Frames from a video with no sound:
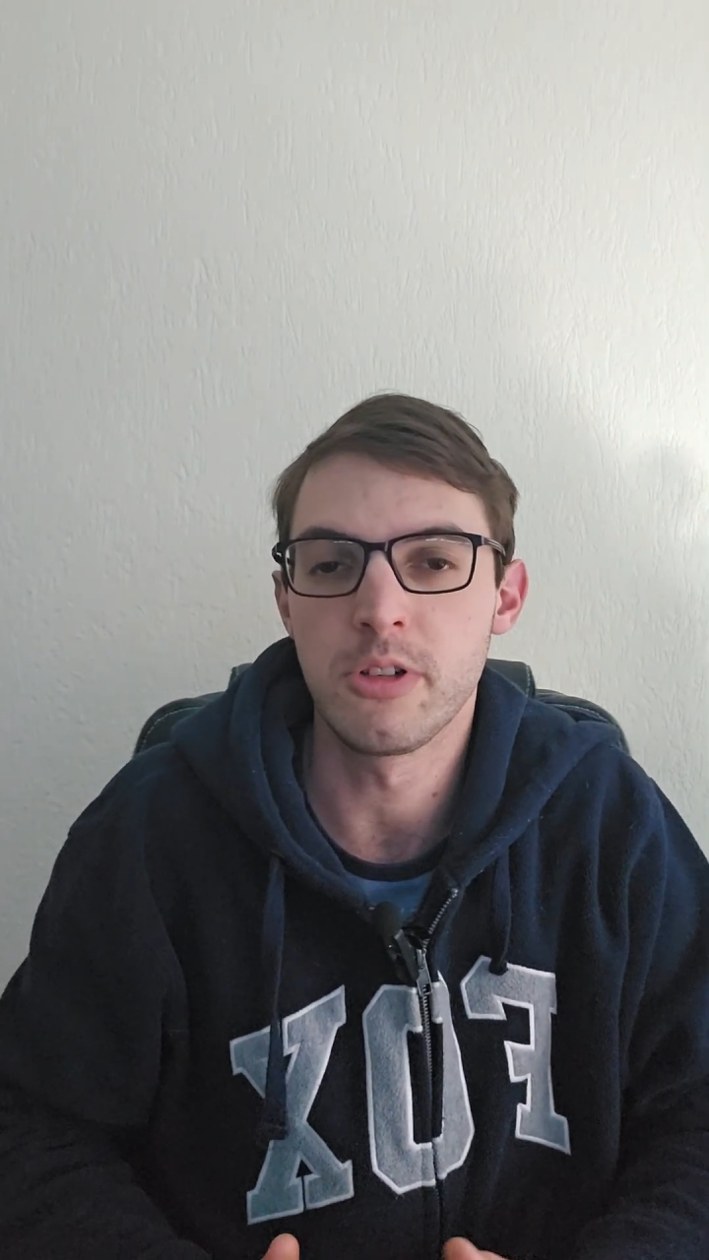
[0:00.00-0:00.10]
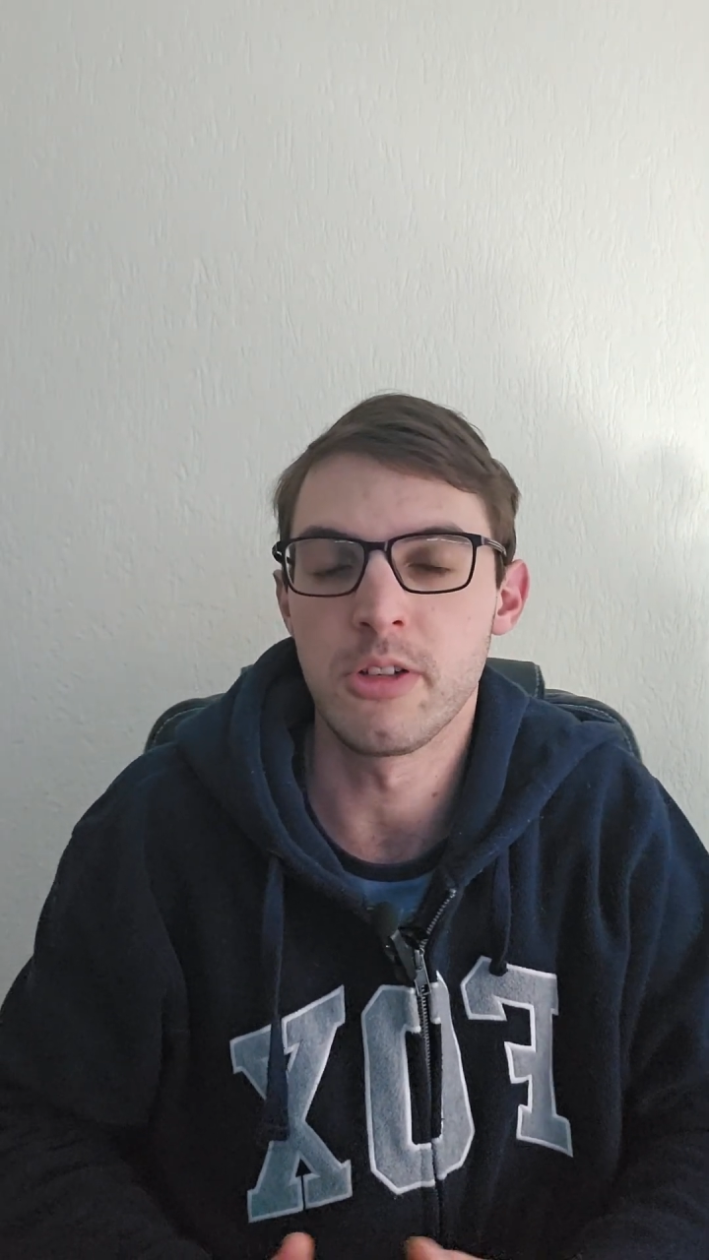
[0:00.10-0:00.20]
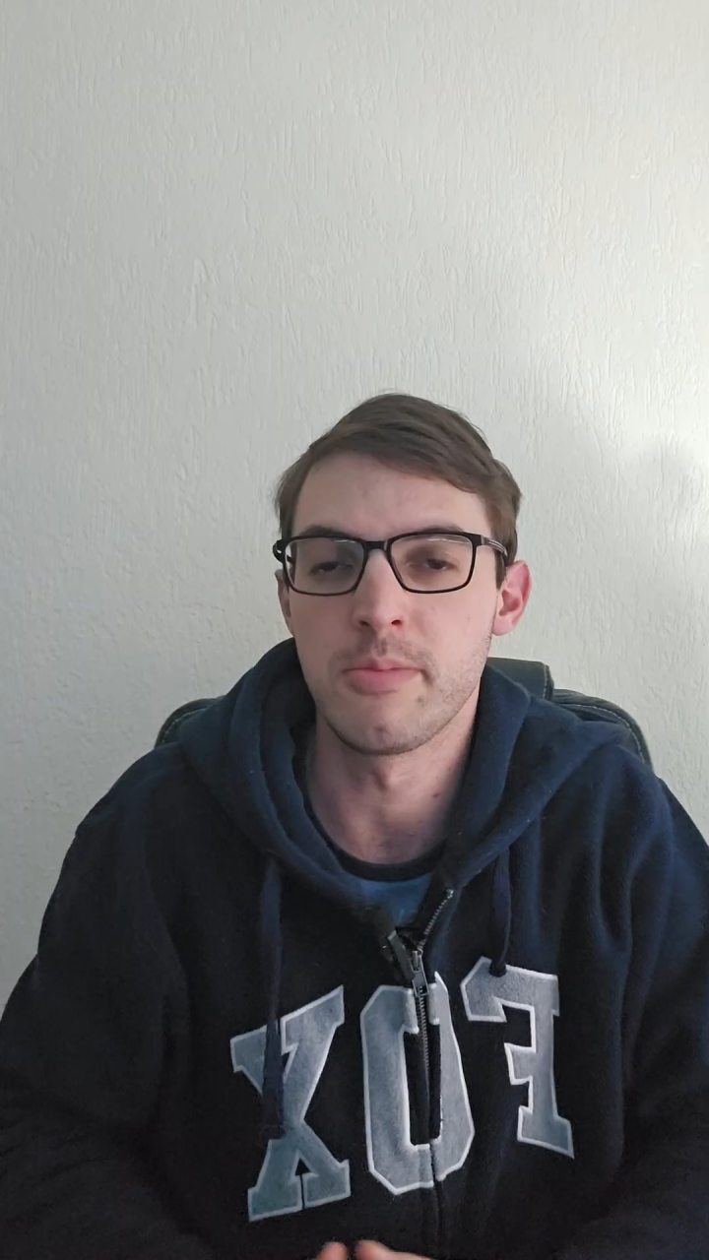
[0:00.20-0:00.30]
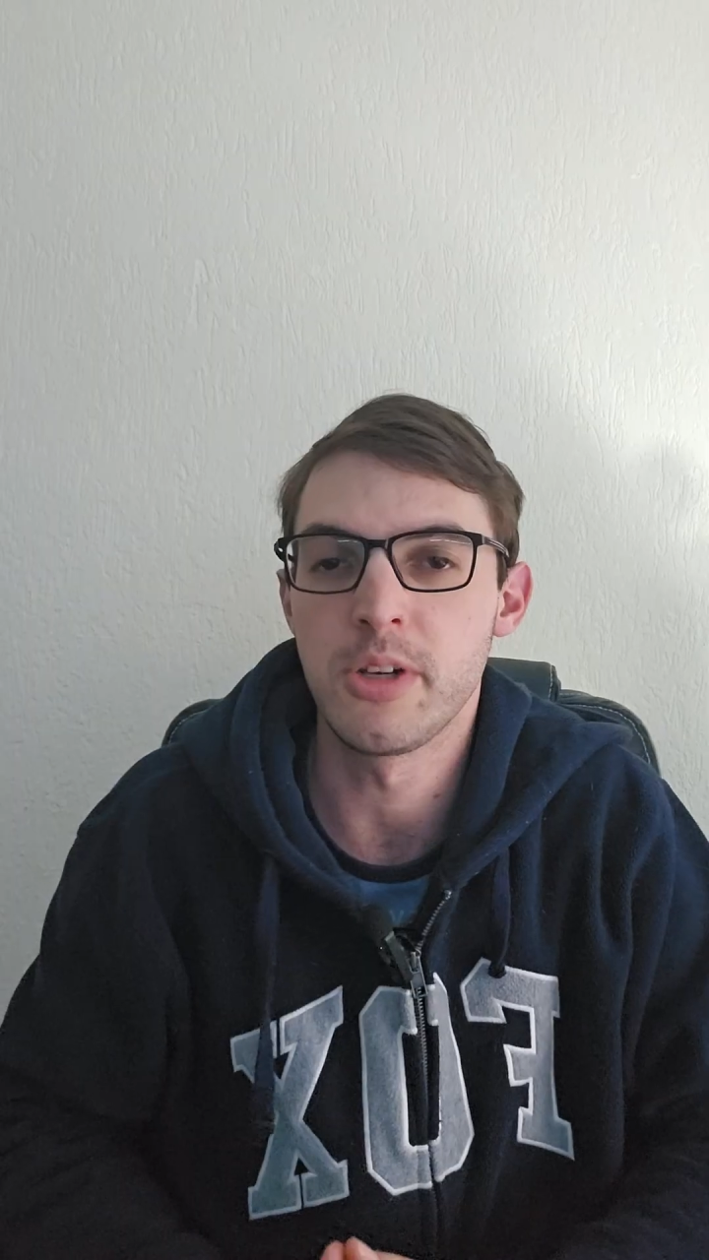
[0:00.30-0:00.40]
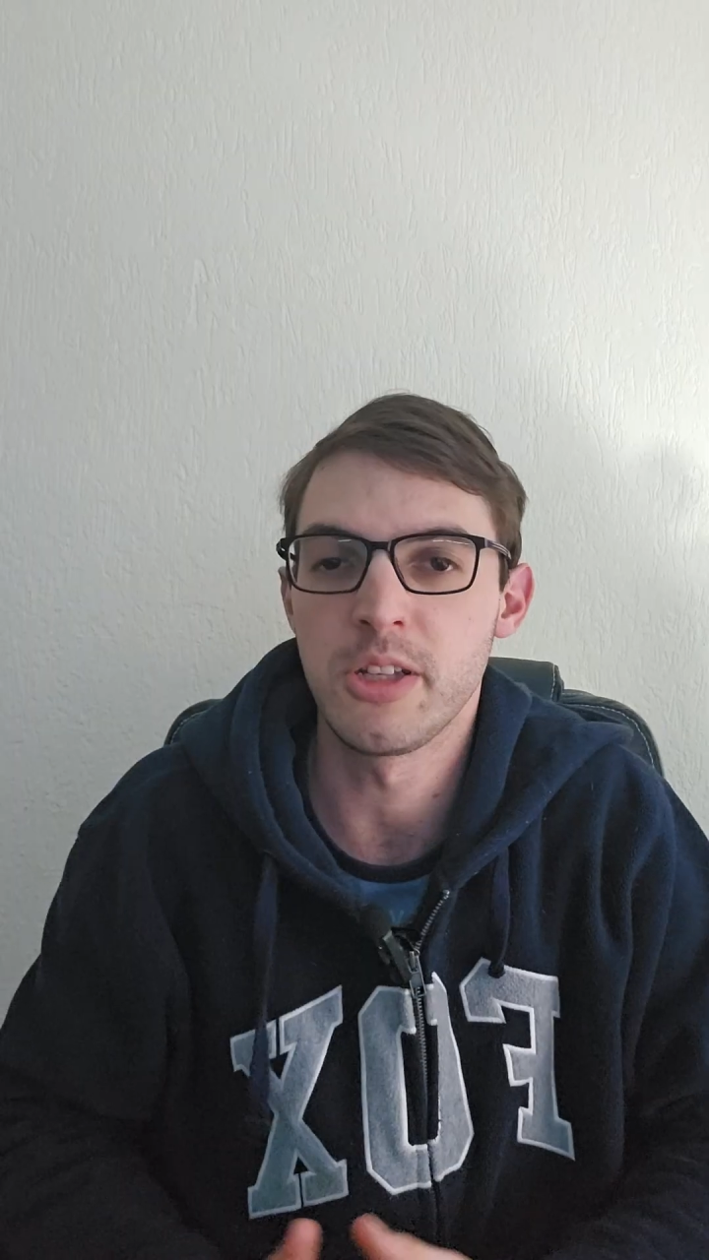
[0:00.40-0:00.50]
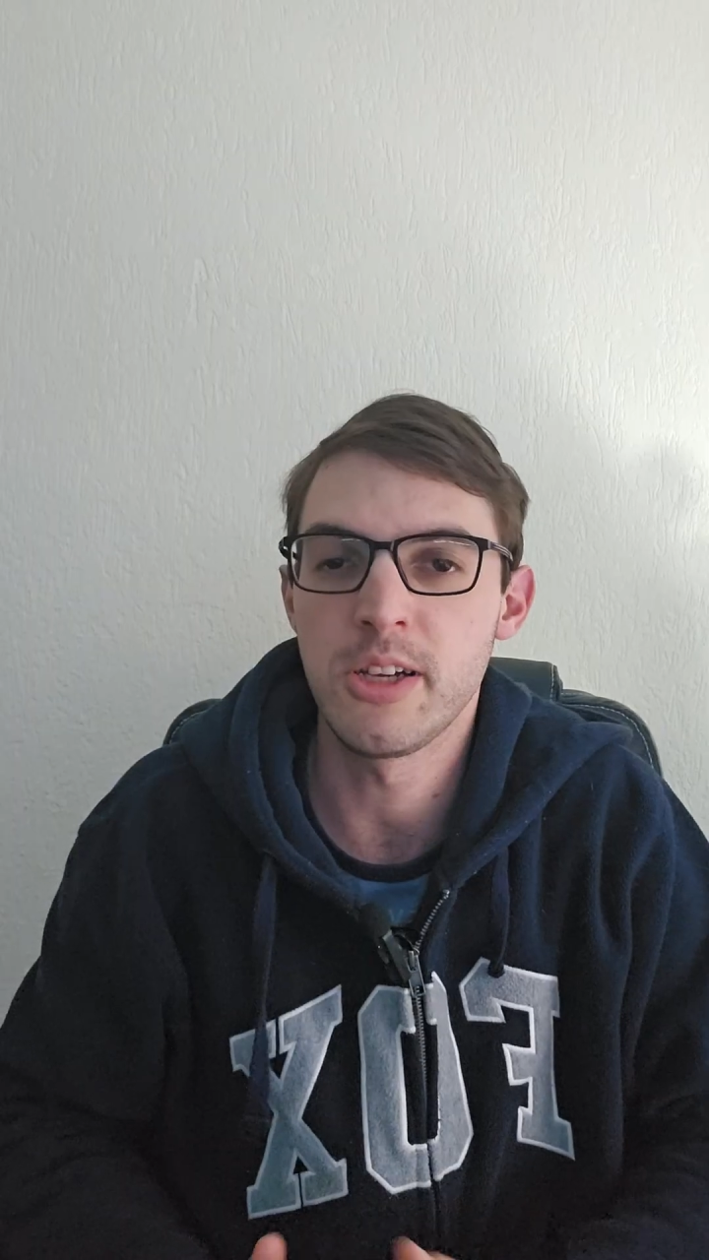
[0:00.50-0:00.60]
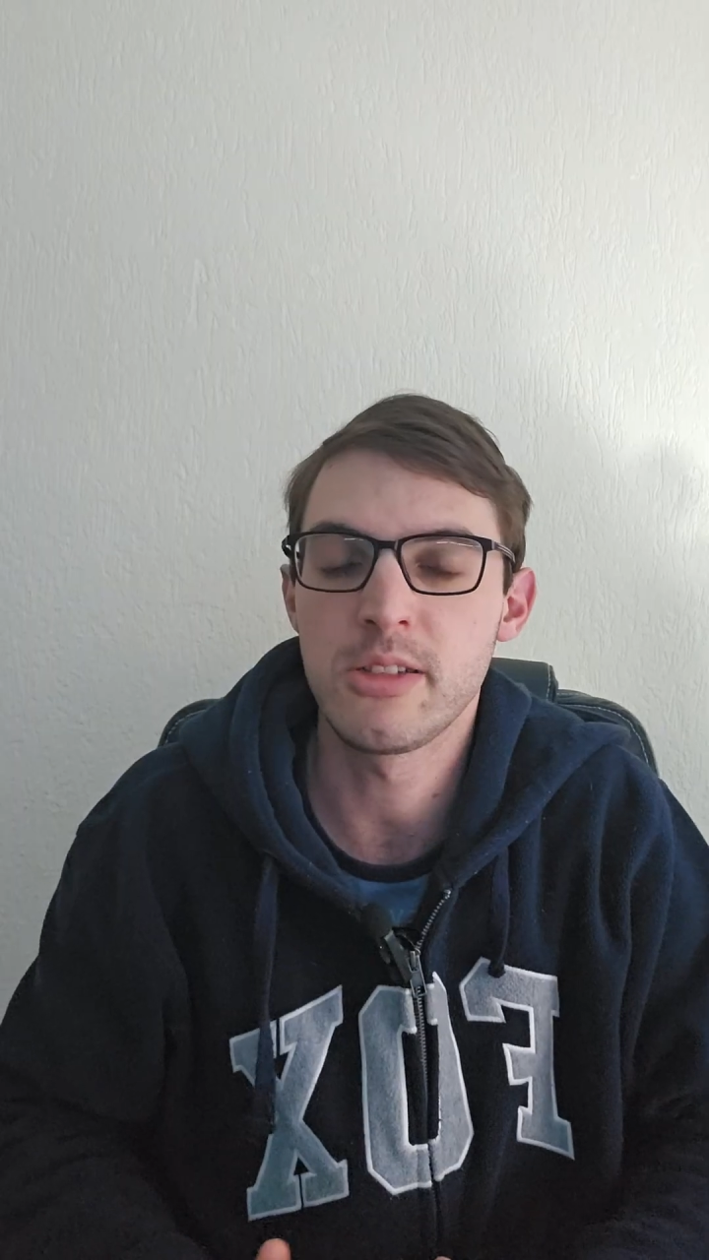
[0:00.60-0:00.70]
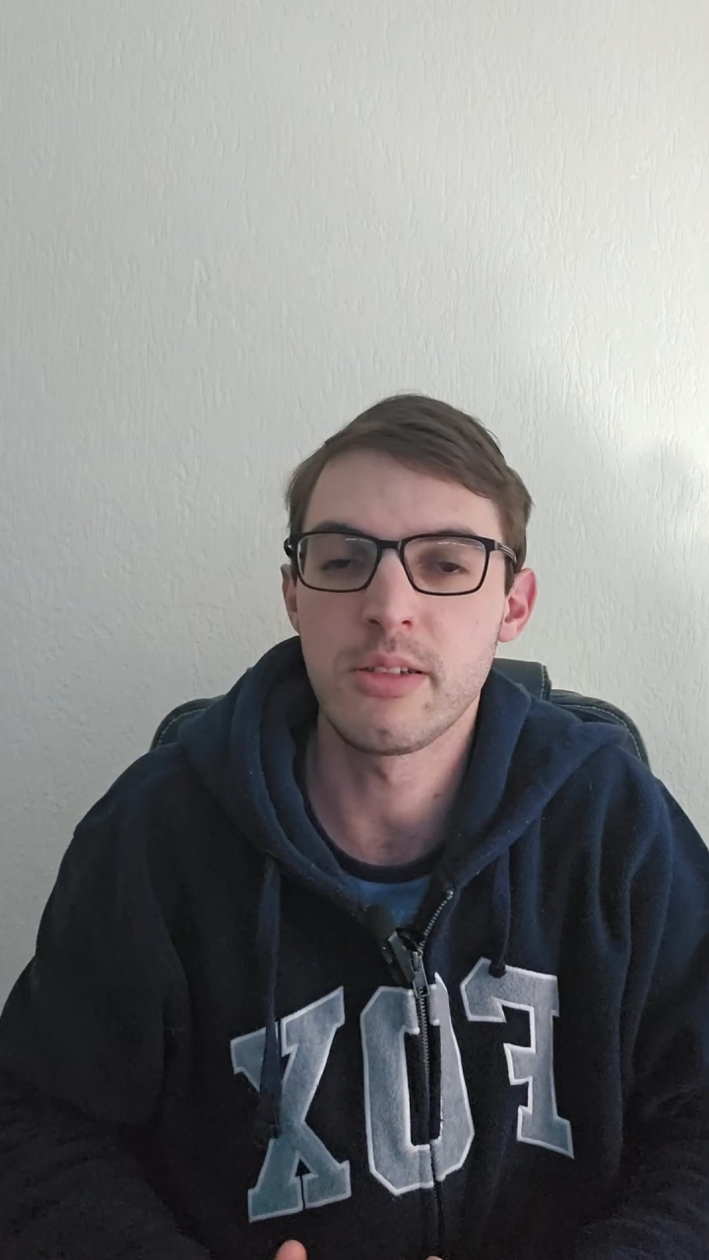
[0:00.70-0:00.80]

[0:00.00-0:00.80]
and by that